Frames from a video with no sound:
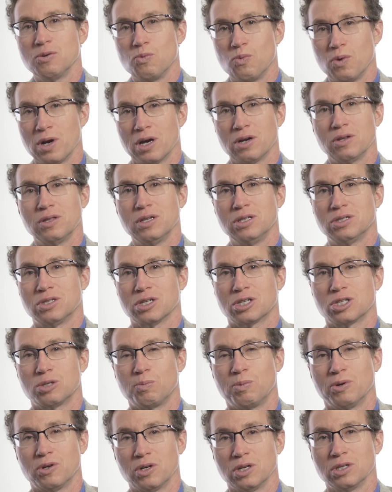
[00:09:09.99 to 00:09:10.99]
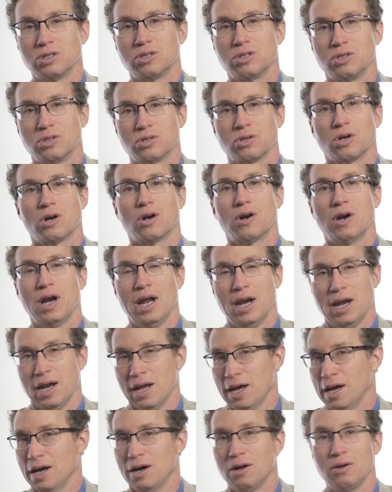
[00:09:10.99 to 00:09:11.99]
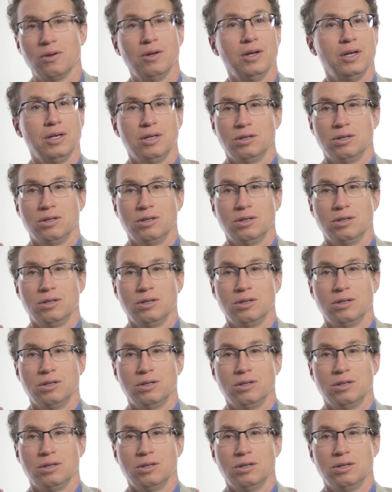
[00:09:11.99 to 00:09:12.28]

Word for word: where these experiences are and how